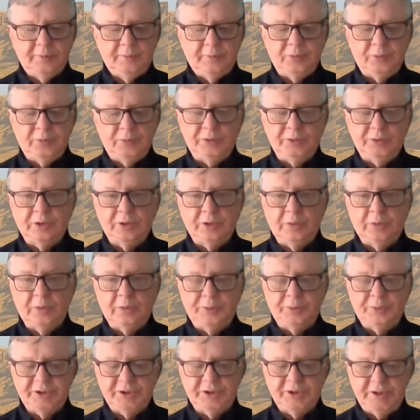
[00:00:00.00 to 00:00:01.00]
from which
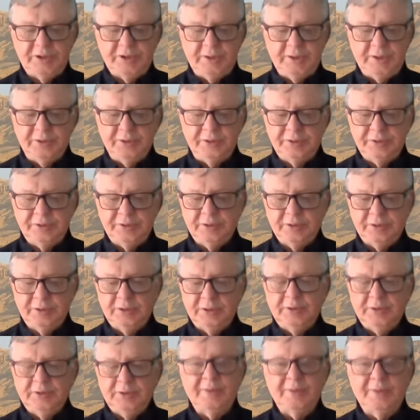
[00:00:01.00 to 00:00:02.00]
all proceeds
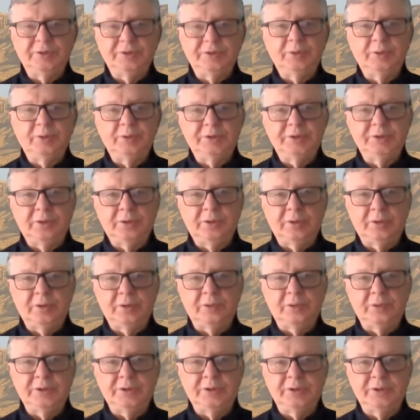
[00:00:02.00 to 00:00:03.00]
and to which
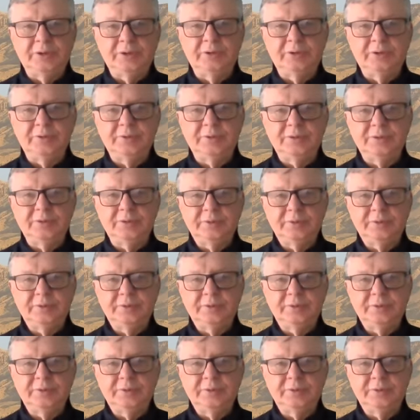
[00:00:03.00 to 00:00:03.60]
all returns.